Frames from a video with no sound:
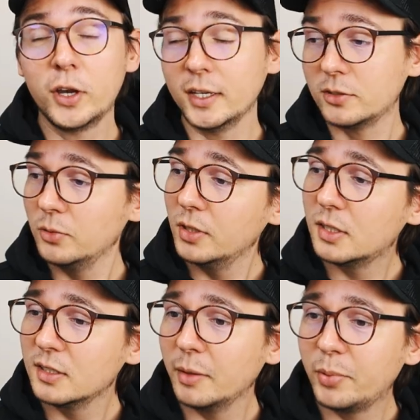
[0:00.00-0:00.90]
Okay, so
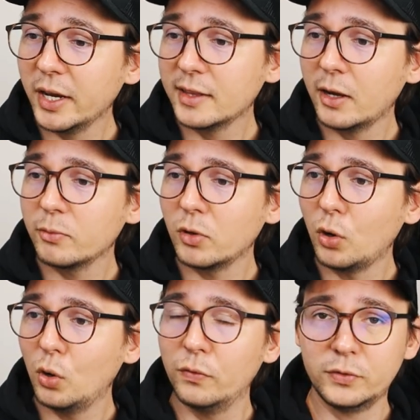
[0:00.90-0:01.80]
this is the breakdown
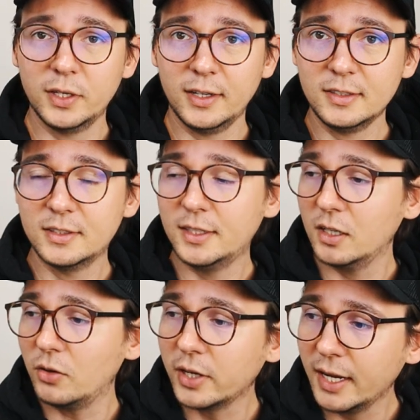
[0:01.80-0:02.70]
of this
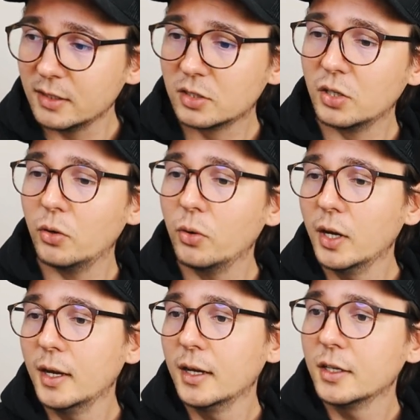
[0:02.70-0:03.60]
deal, okay? So
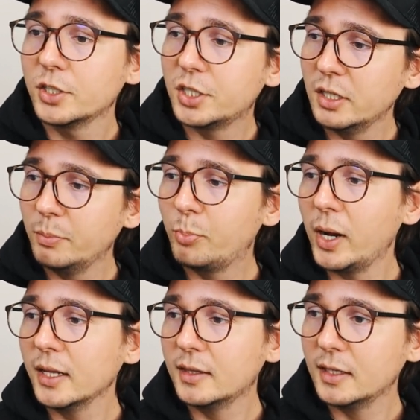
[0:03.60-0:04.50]
she
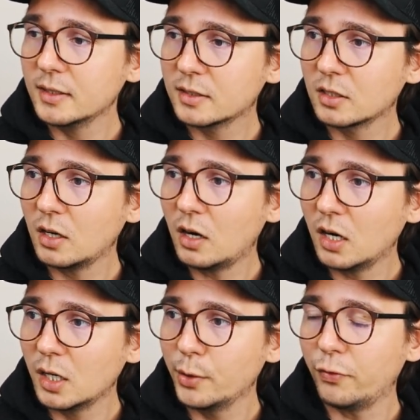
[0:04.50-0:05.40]
bought this
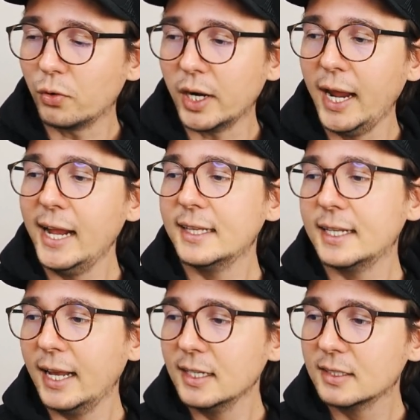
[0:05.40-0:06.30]
car for eight
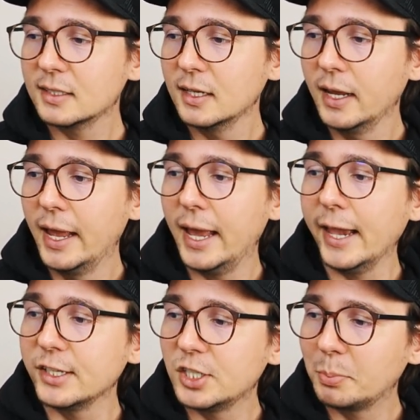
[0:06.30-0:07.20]
days
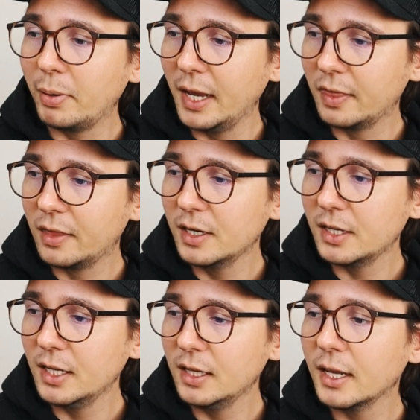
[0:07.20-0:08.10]
and she paid
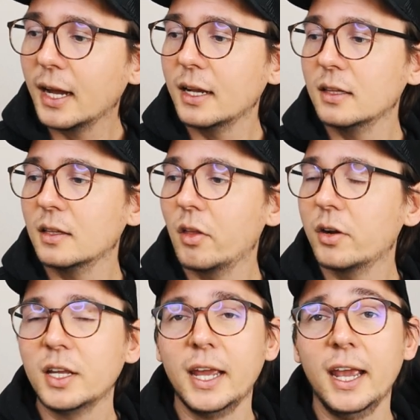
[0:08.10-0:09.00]
thirty-nine dollars and
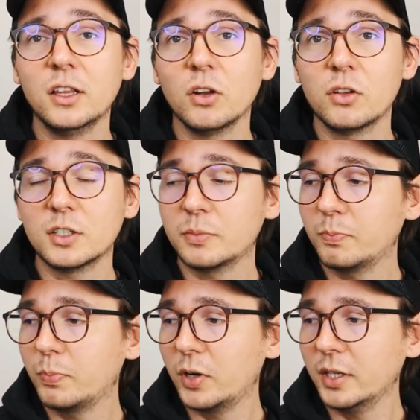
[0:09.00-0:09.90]
thirty-eight cents
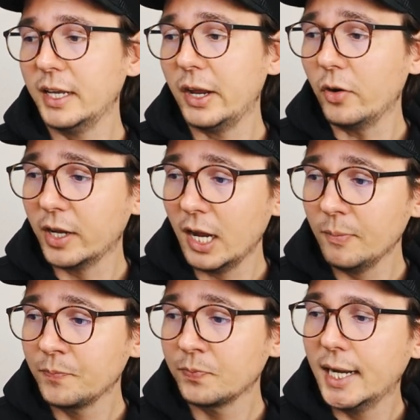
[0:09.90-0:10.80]
per day,
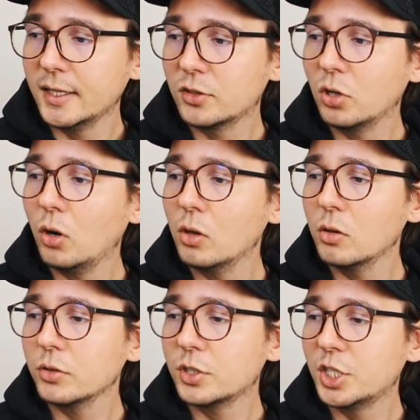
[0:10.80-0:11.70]
okay? And the
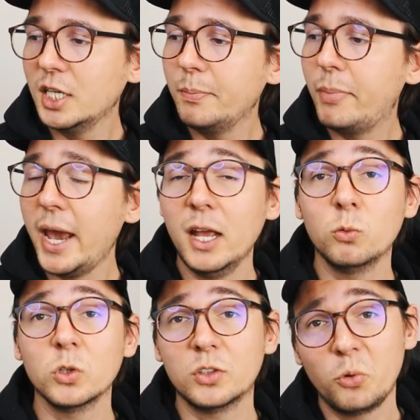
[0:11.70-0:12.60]
total she paid
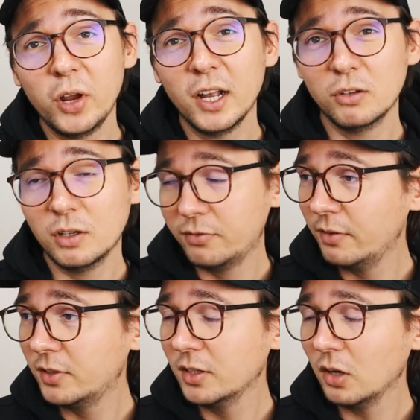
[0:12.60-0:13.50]
was three hundred
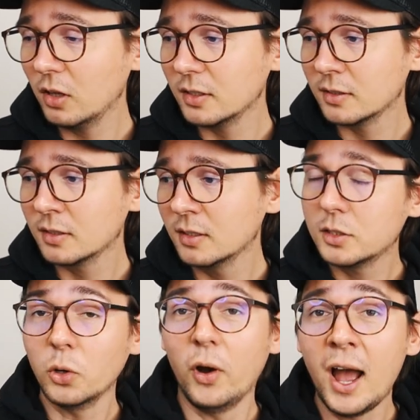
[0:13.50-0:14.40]
fifteen dollars.
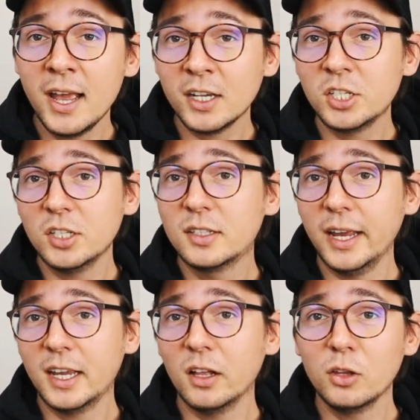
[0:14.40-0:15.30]
So I actually
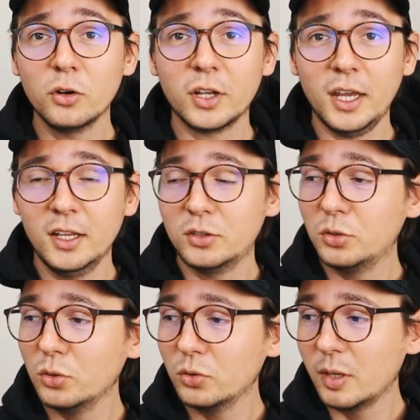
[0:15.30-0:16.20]
take a look
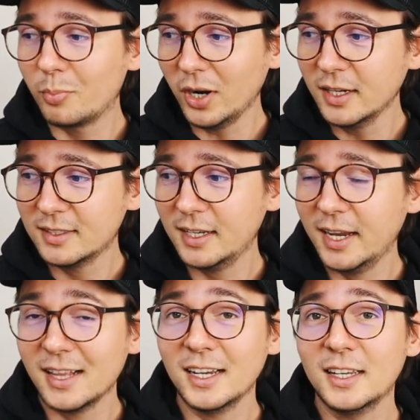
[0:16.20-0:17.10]
into the
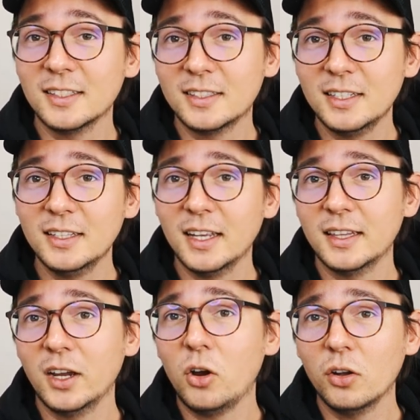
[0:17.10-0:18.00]
pricing and I can see
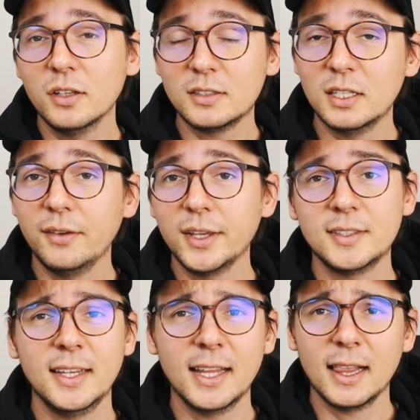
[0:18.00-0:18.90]
that the Honda
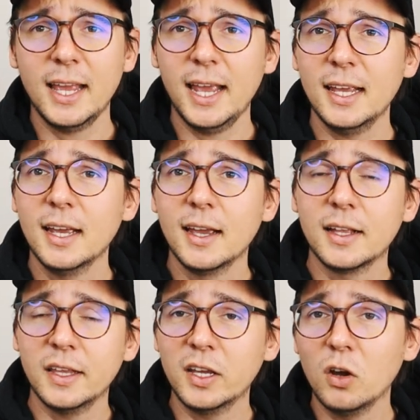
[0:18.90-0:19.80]
Civics in L A,
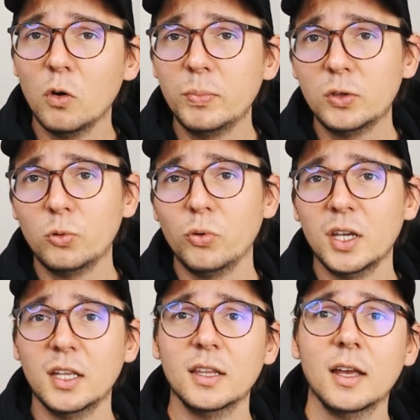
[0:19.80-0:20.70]
they go
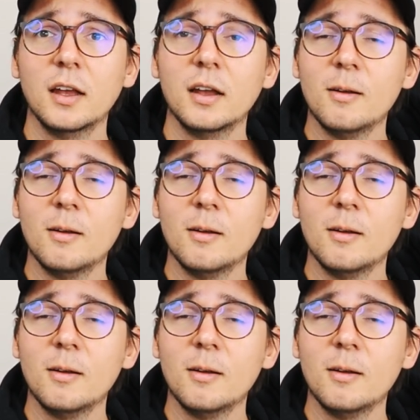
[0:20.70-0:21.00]
between